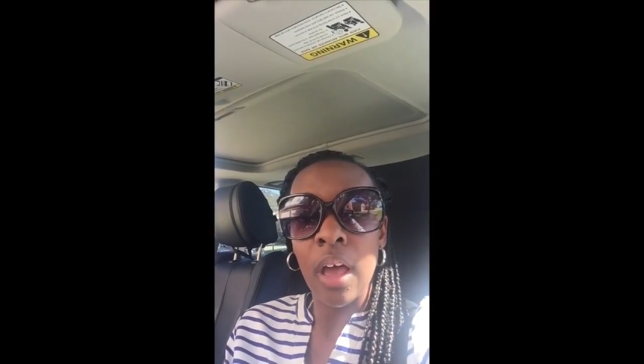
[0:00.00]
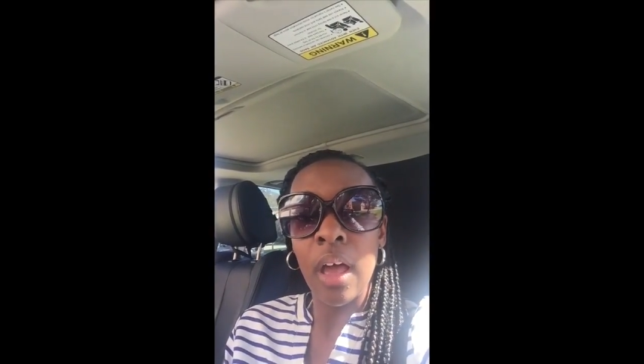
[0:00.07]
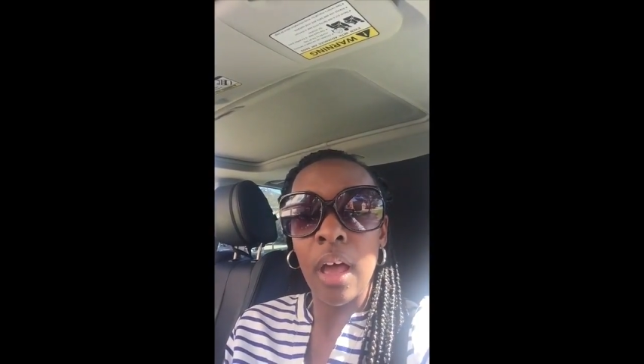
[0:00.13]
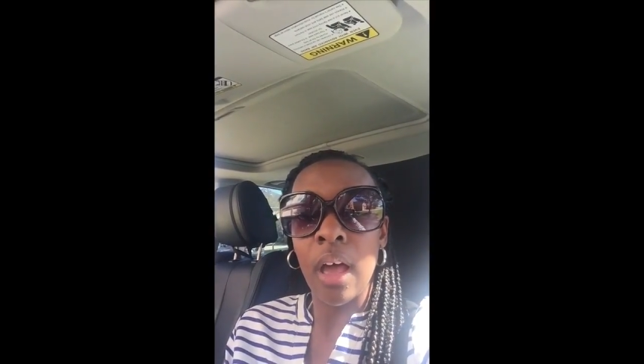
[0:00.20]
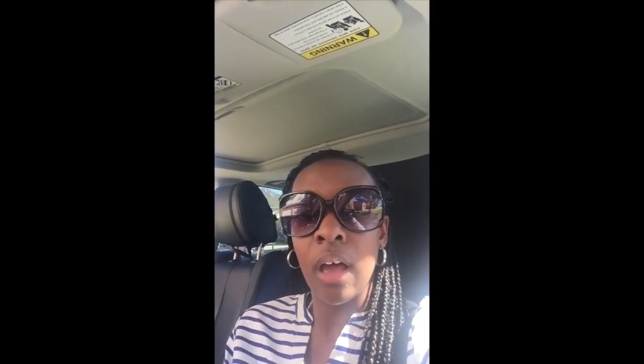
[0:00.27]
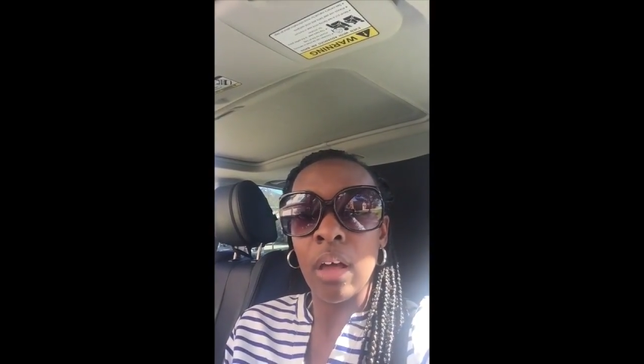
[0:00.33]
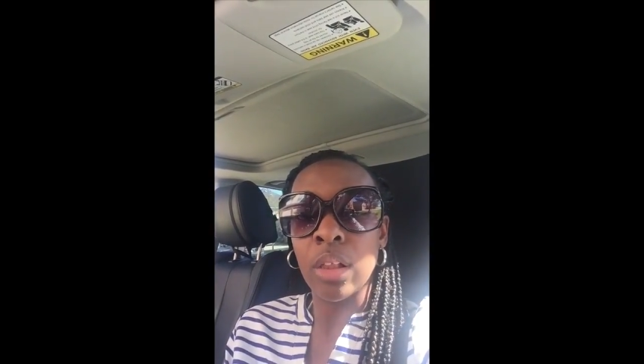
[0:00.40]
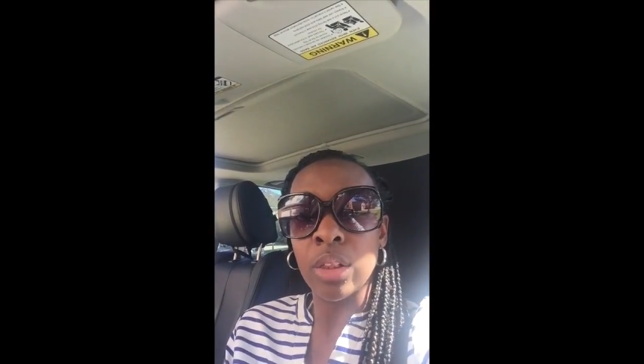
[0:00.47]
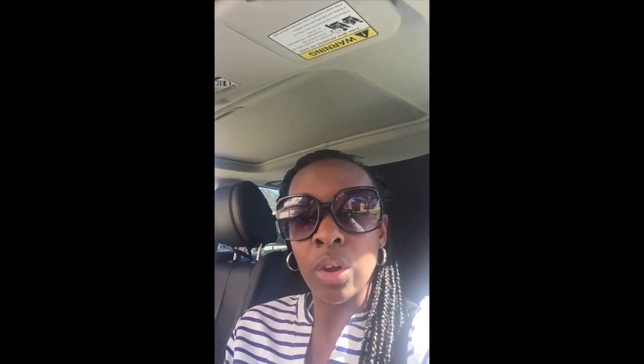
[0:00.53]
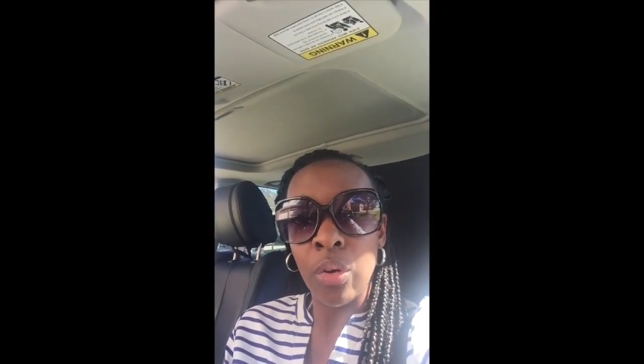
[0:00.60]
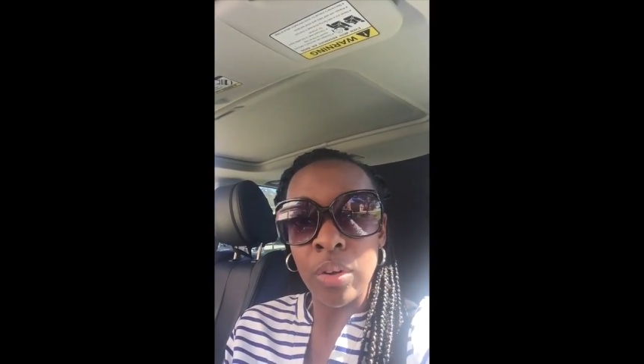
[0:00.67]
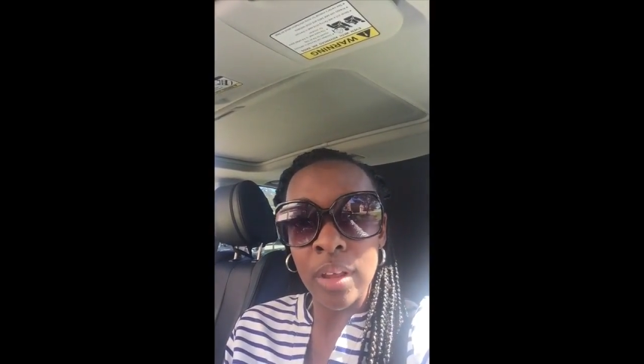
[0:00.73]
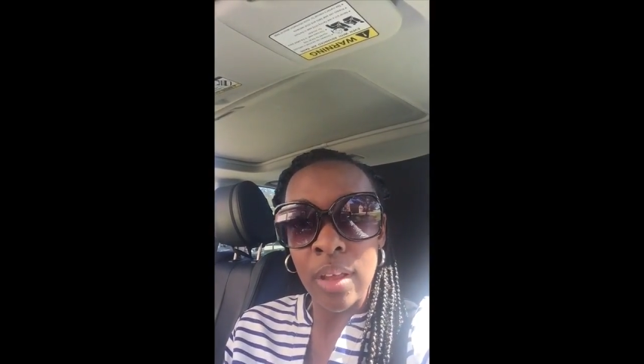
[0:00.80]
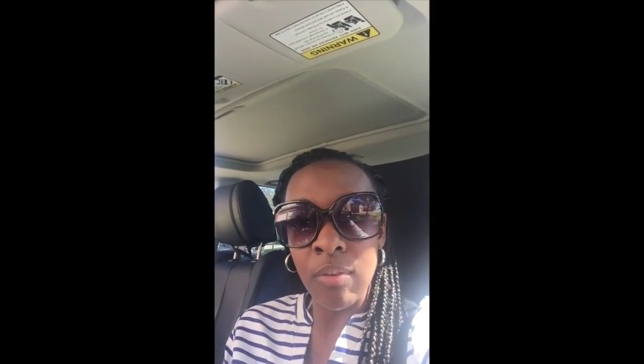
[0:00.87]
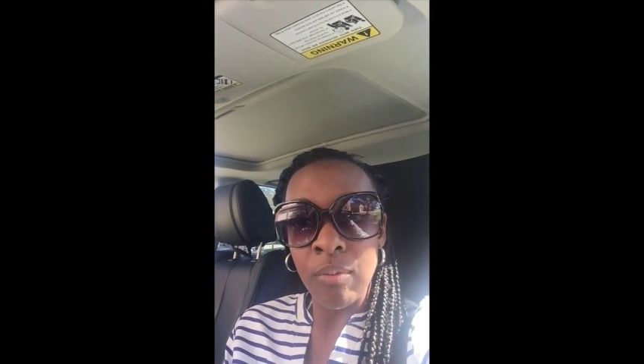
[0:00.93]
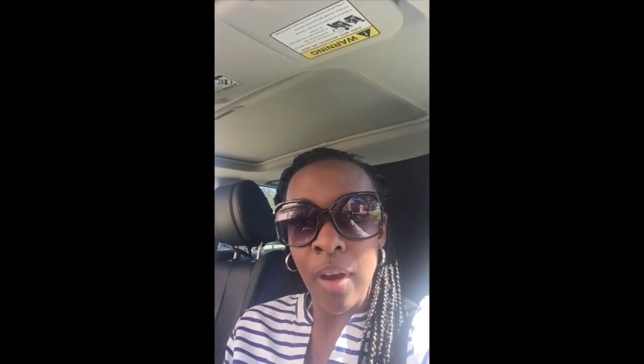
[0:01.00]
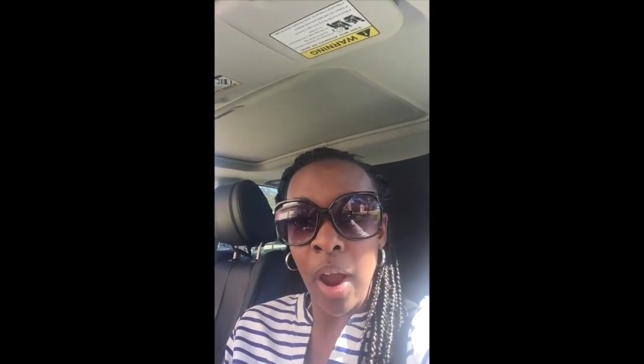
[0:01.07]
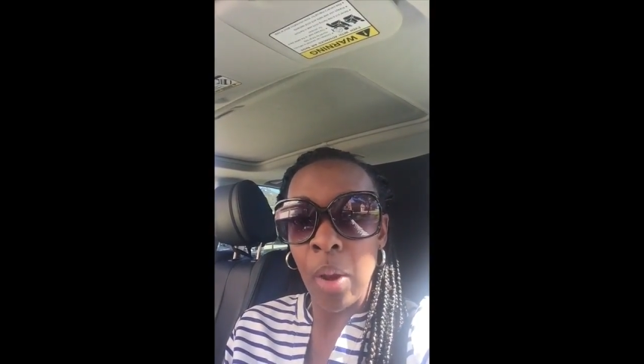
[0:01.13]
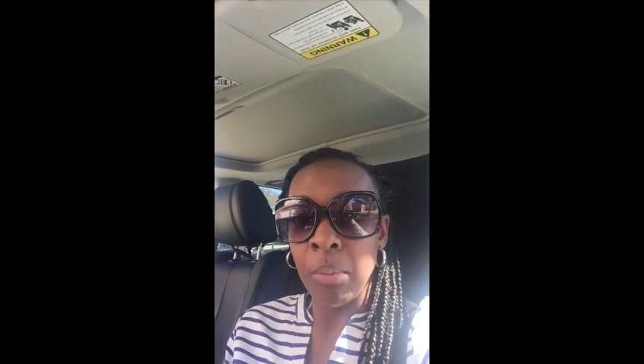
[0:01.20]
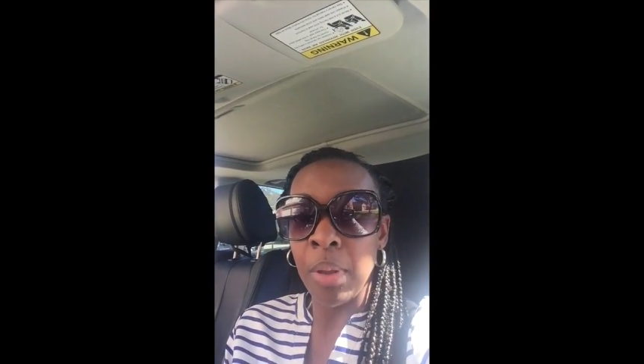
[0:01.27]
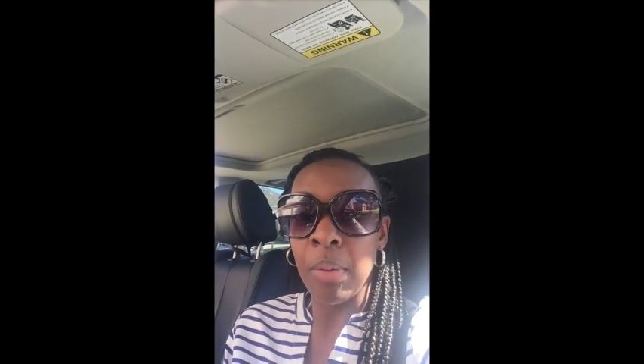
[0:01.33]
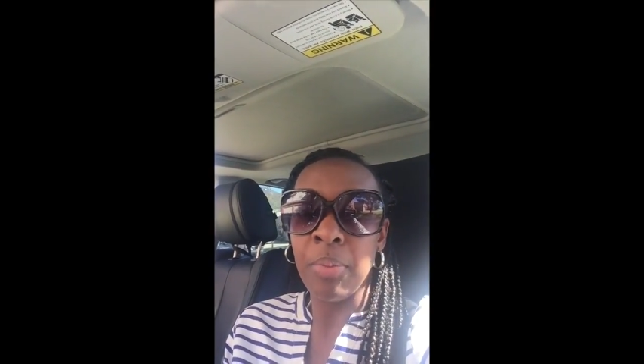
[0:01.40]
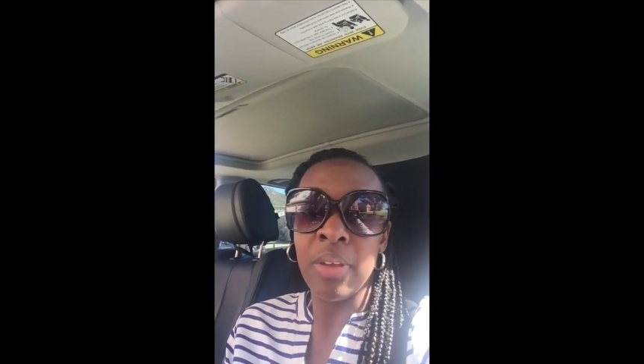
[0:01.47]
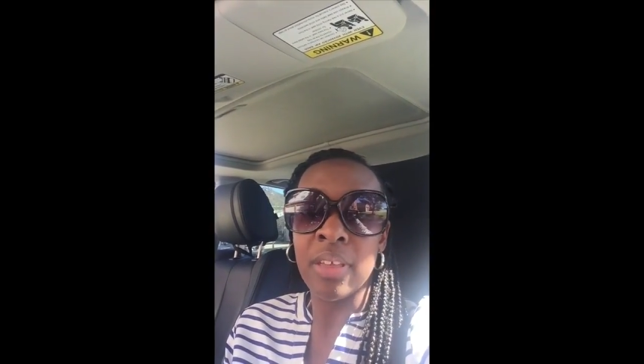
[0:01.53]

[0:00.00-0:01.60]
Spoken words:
learning environment,